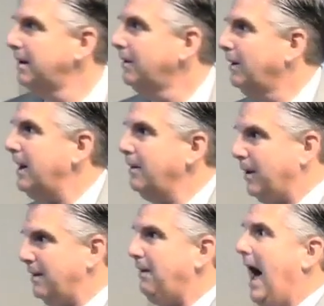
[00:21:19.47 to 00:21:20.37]
Well,
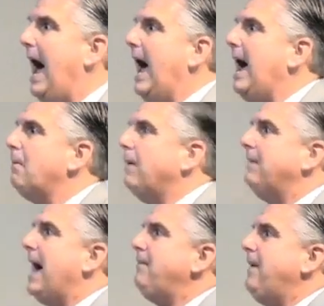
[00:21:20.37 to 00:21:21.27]
well, if I had what
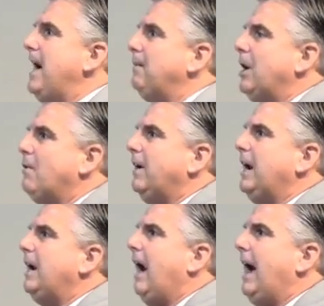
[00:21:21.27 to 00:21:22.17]
that family over
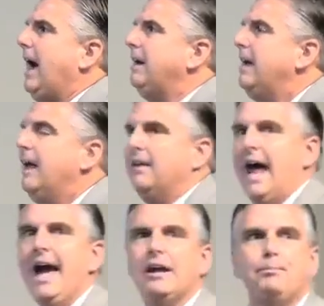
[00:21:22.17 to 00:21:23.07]
here had, then
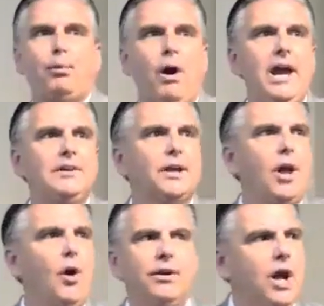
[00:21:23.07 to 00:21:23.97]
I could praise the
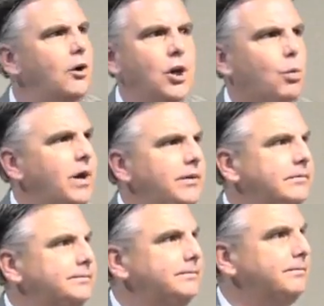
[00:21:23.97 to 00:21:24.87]
Lord. No, you wouldn't.
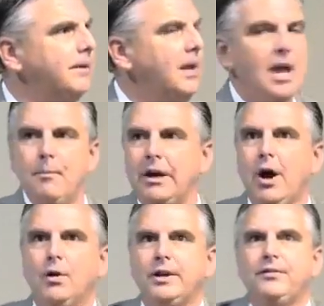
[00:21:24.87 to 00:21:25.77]

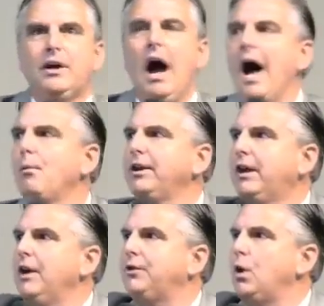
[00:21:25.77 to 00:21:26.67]
Because if God would
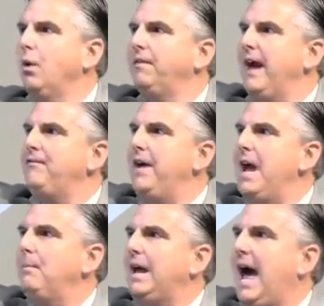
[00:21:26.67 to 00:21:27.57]
give you what that
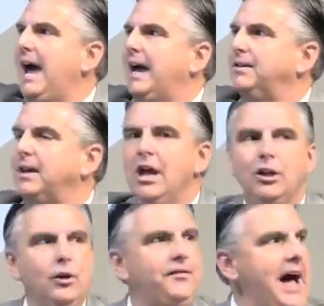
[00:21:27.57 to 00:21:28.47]
family has,
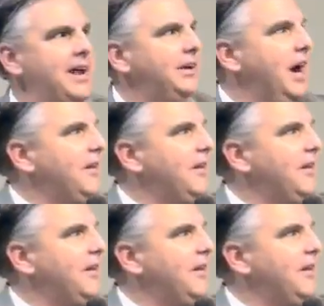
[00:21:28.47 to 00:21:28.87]
you'd find another